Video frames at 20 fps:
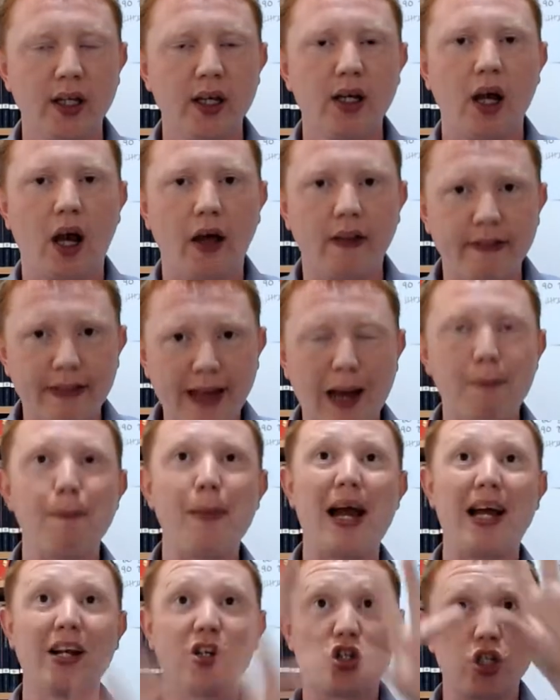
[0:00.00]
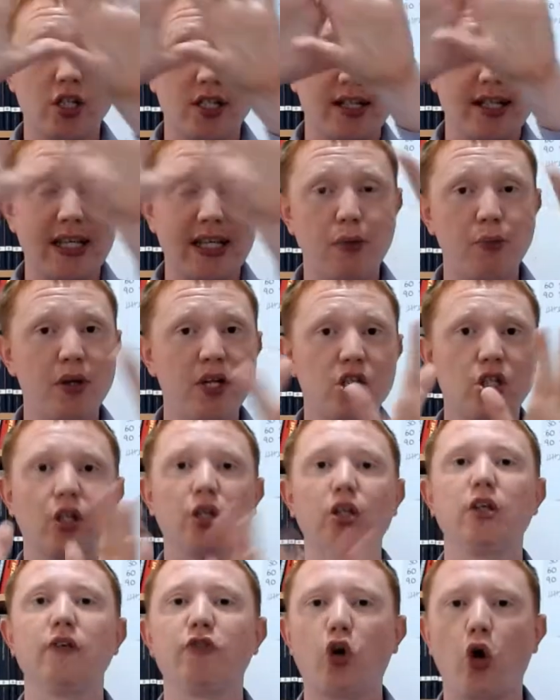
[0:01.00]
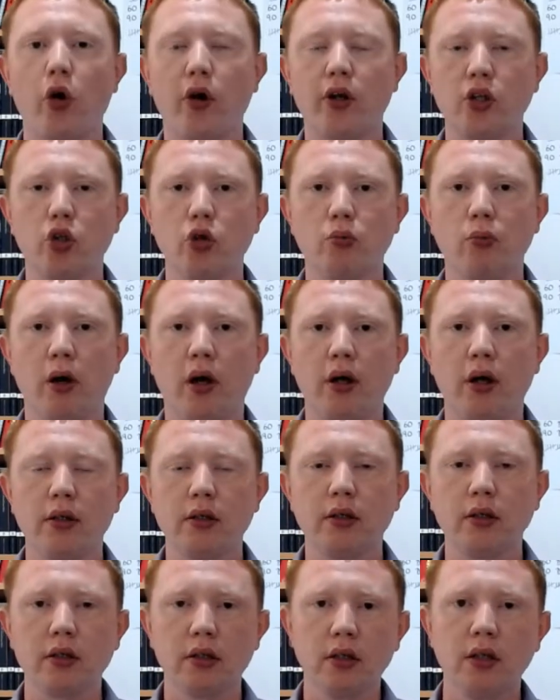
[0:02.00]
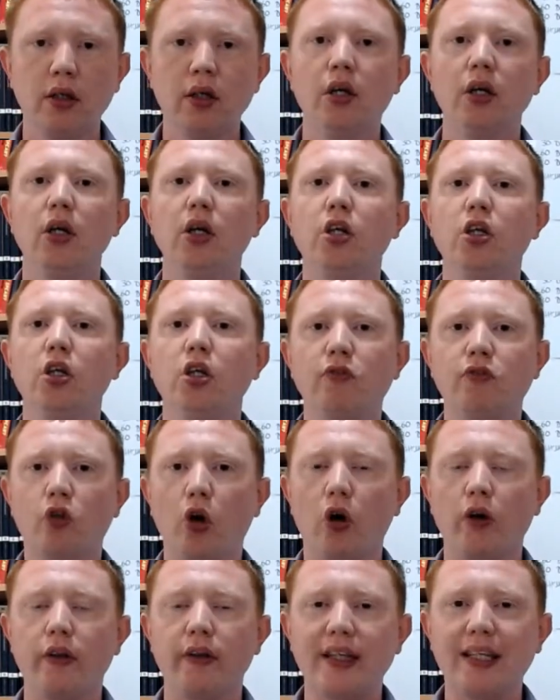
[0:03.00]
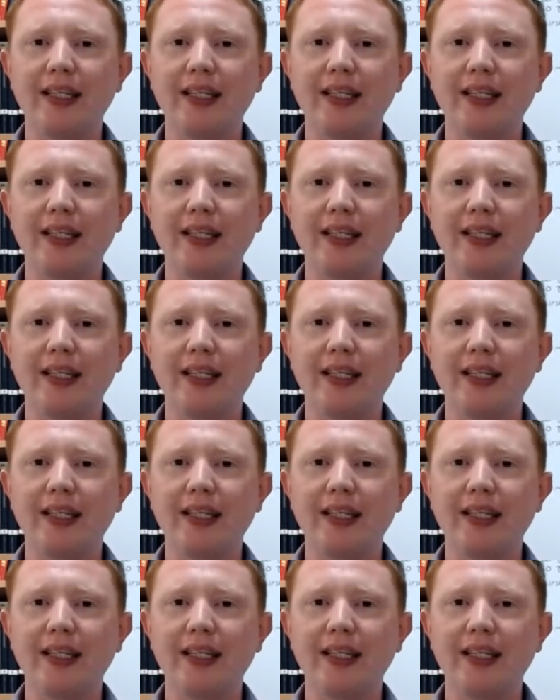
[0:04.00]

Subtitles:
and that matches the image that you've got in your mind. You've got these